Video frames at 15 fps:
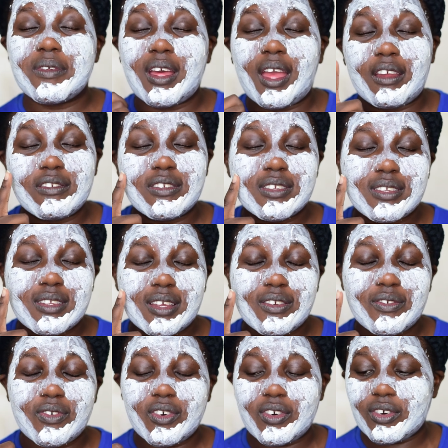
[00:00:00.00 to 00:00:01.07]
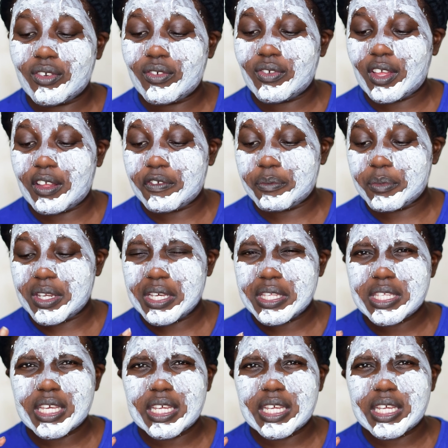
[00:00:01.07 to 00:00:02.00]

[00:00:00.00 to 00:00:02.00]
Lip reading: I've stayed for 5 minutes.